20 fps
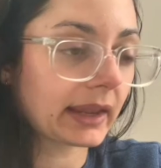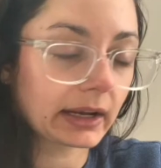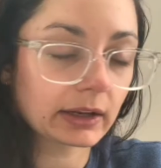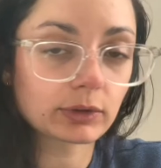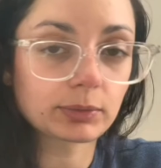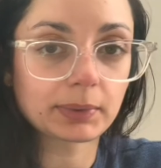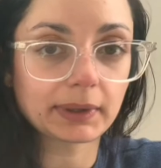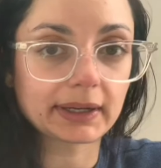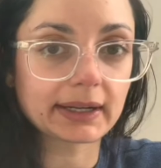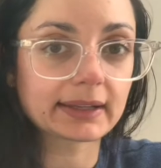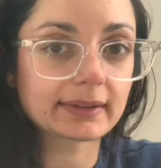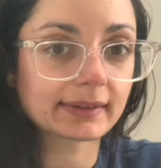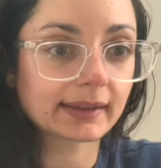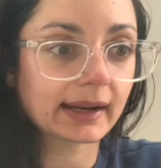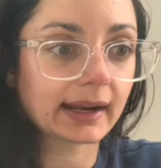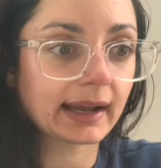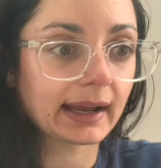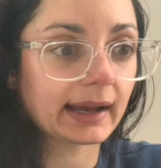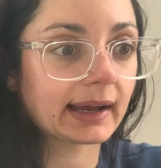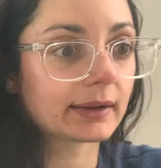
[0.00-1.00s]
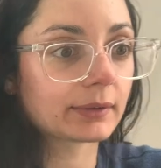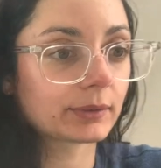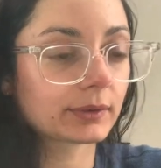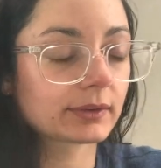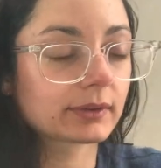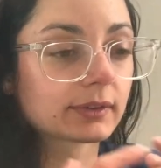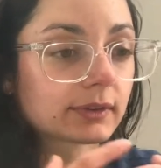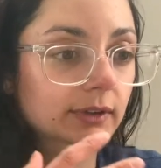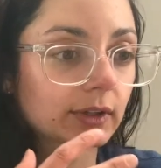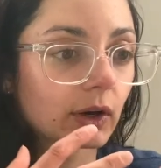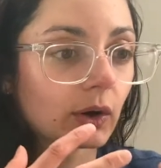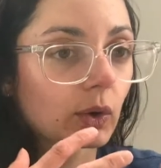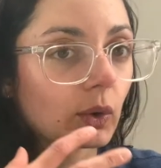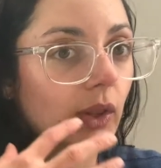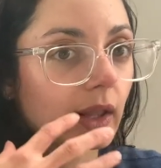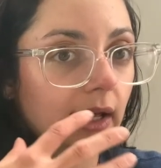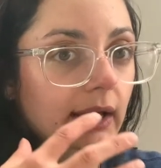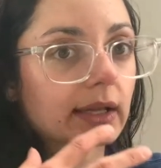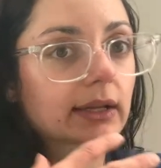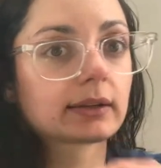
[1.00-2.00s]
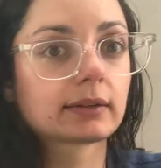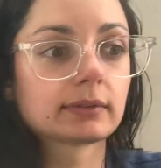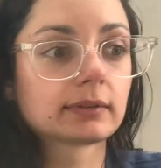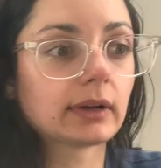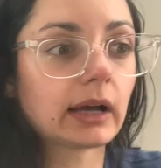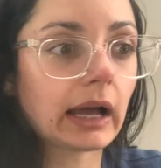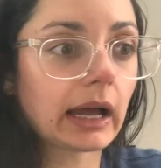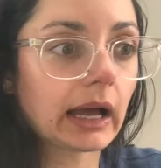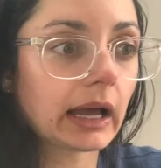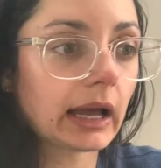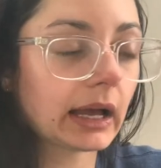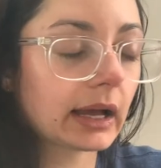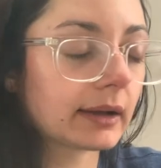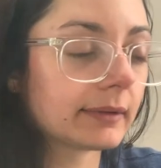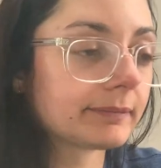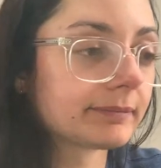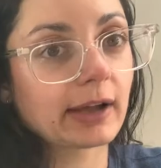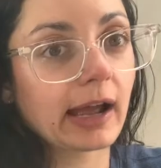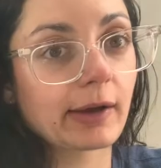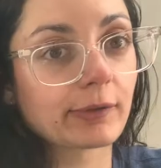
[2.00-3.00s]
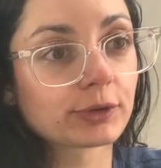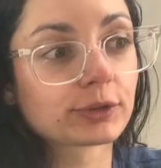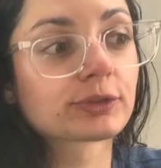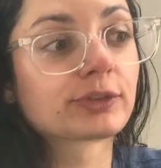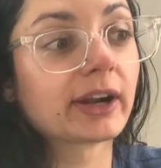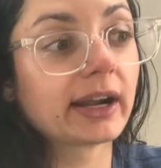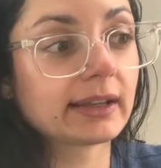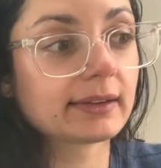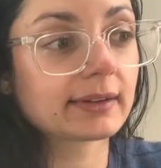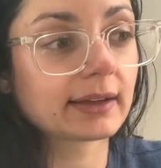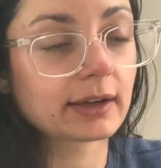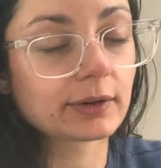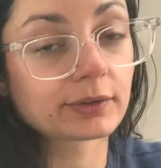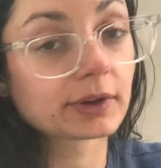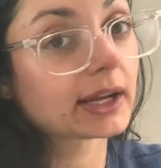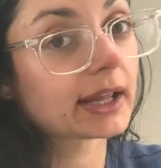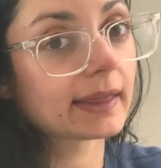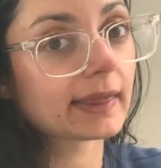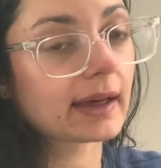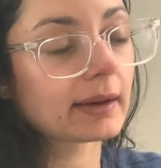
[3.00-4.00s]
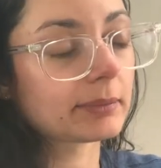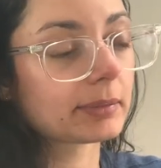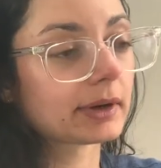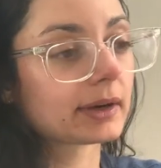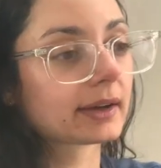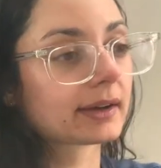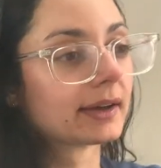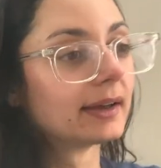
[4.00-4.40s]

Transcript: experience that I had was so like, ah, I was frantic reading that book.